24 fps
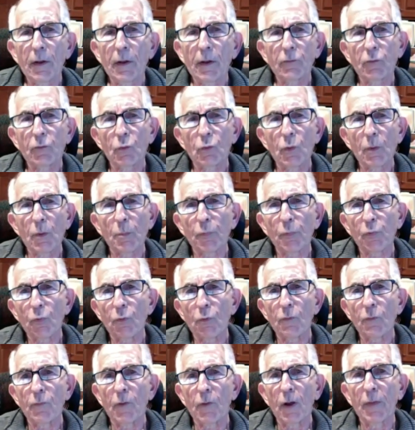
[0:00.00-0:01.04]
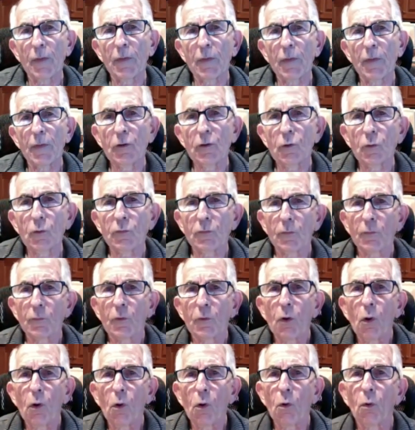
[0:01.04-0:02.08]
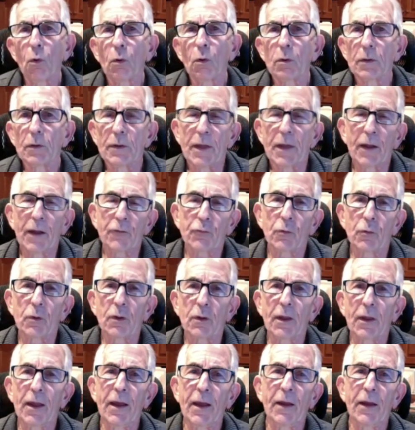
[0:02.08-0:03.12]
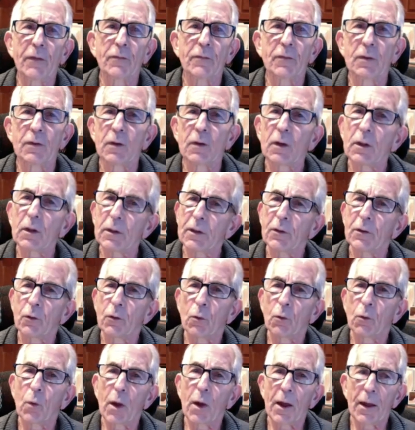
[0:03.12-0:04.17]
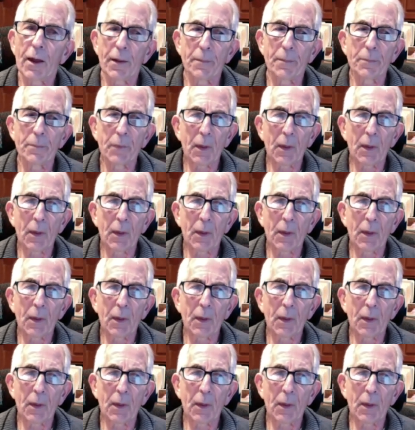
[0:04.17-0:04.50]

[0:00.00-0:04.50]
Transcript: to improve on the use of coal and natural gas in a cleaner way.